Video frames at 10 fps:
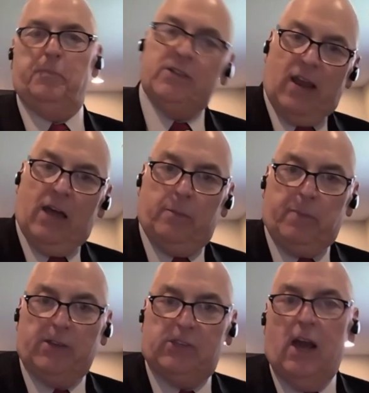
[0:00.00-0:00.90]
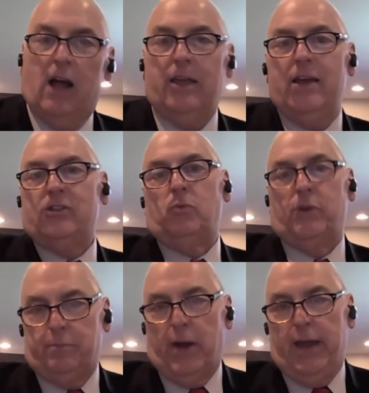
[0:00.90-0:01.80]
So it depends on how the buy sell is,
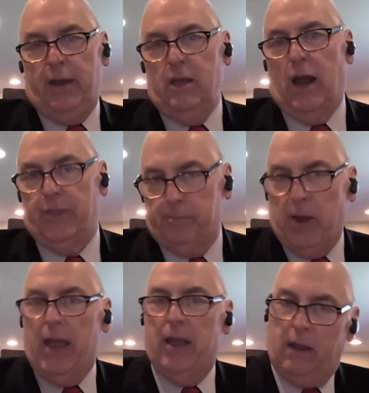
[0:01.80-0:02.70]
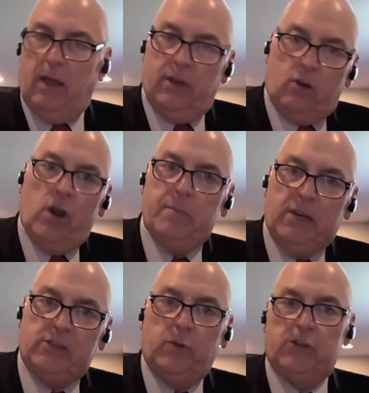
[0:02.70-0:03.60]
what how the
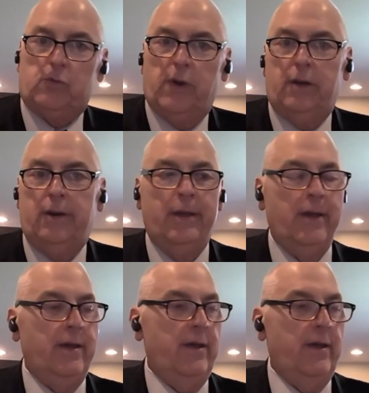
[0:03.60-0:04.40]
agreement is written,